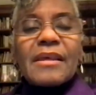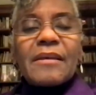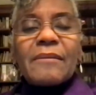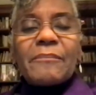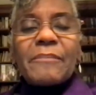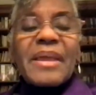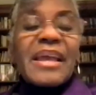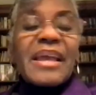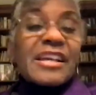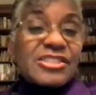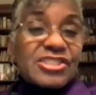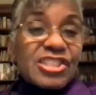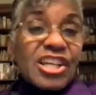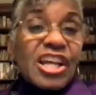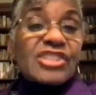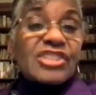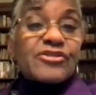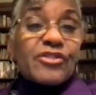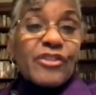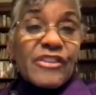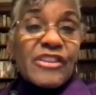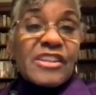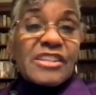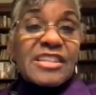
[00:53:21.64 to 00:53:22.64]
being a judge
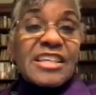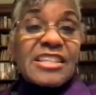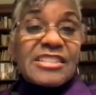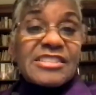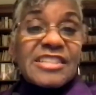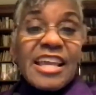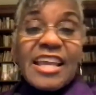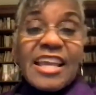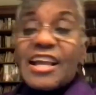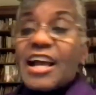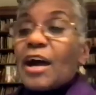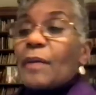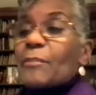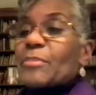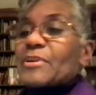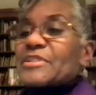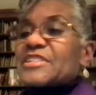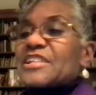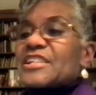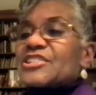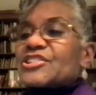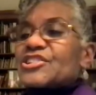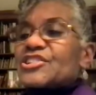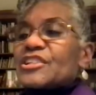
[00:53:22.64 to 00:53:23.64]
for the DJ
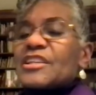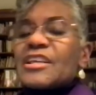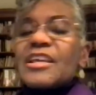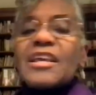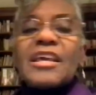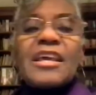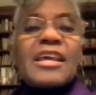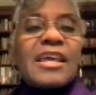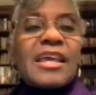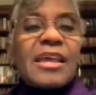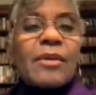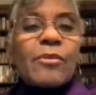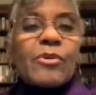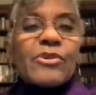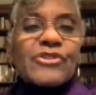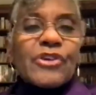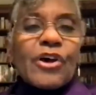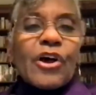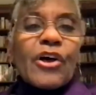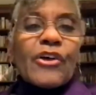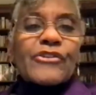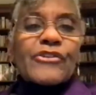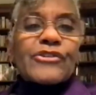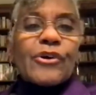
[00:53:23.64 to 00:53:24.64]
competition, he was
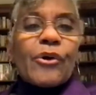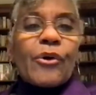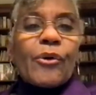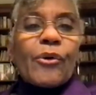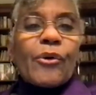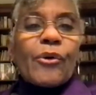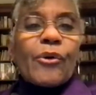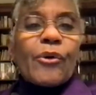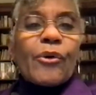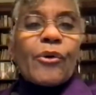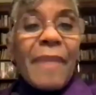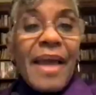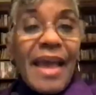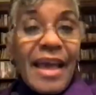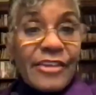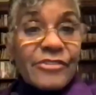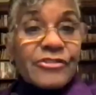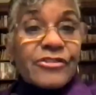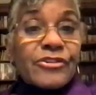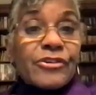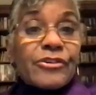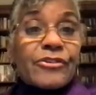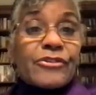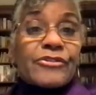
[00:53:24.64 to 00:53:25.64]
also a
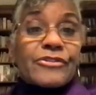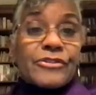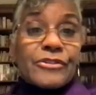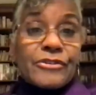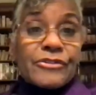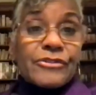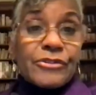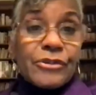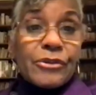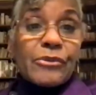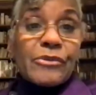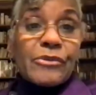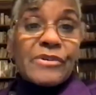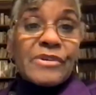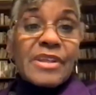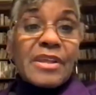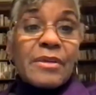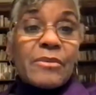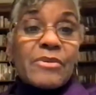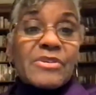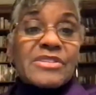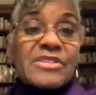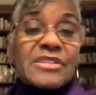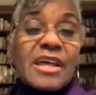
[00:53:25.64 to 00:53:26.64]
master's student.
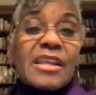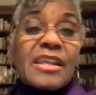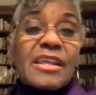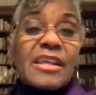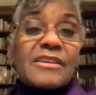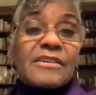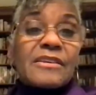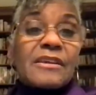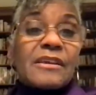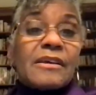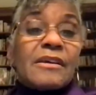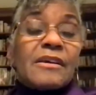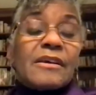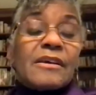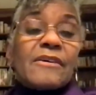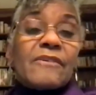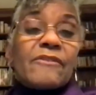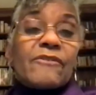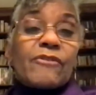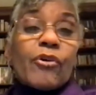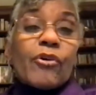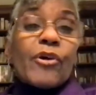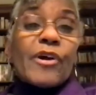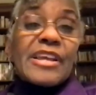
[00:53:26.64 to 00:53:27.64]
He was studying
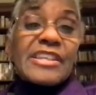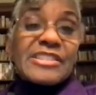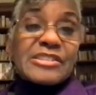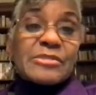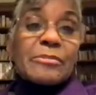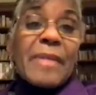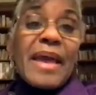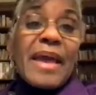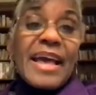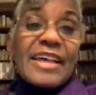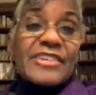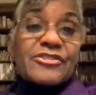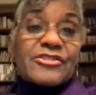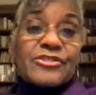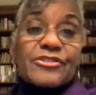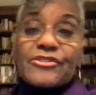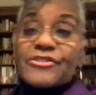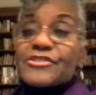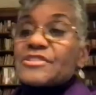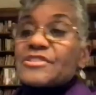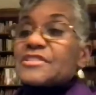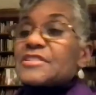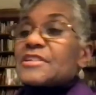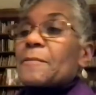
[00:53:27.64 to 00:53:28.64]
for his
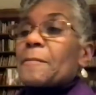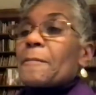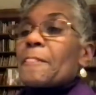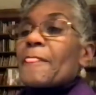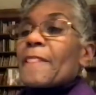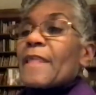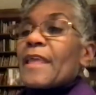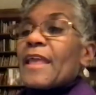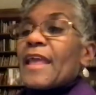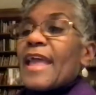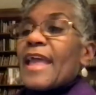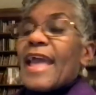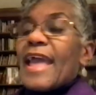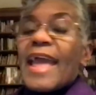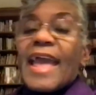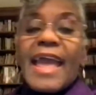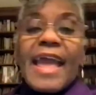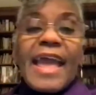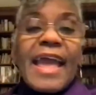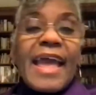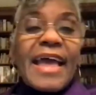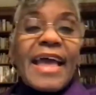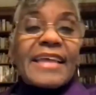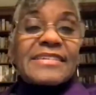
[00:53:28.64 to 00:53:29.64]
master's
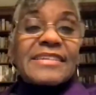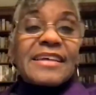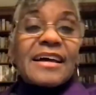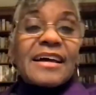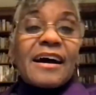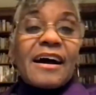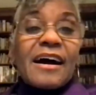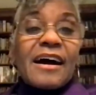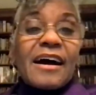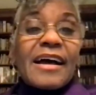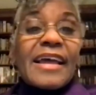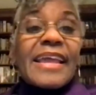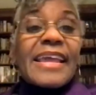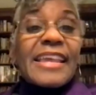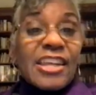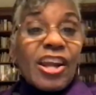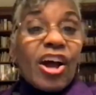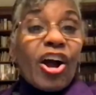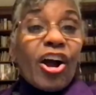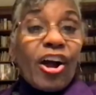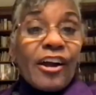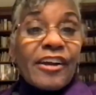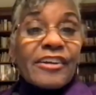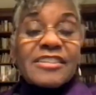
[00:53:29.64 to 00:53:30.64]
and in
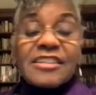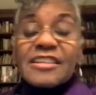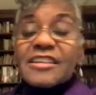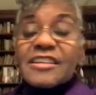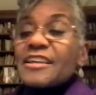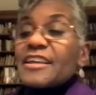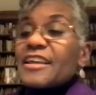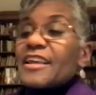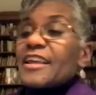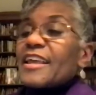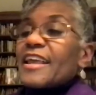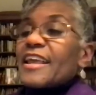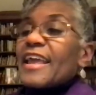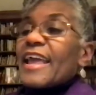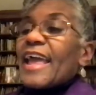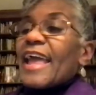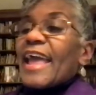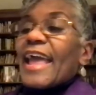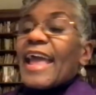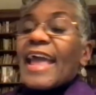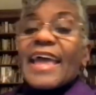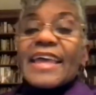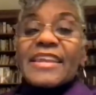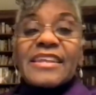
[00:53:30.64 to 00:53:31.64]
art.
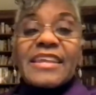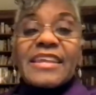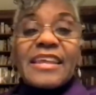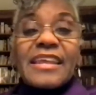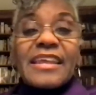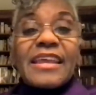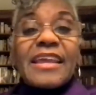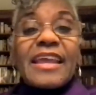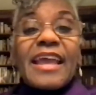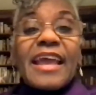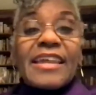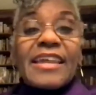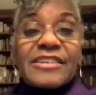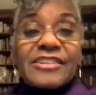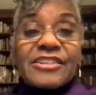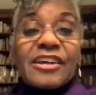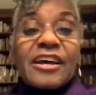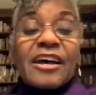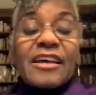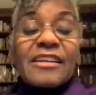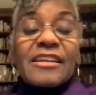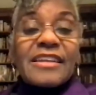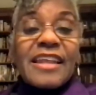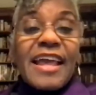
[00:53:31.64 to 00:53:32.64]
And he had
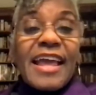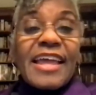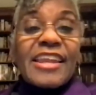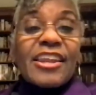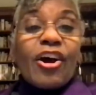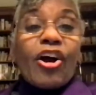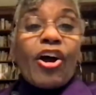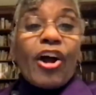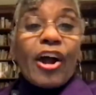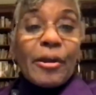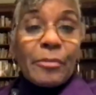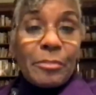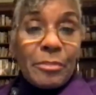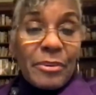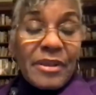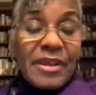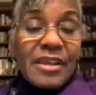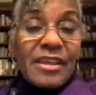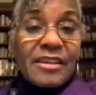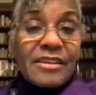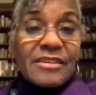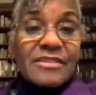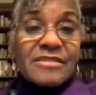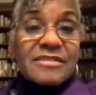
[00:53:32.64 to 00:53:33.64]
done an art
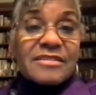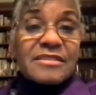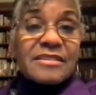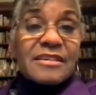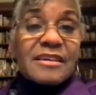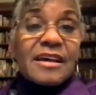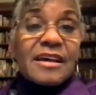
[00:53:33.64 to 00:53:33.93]
piece.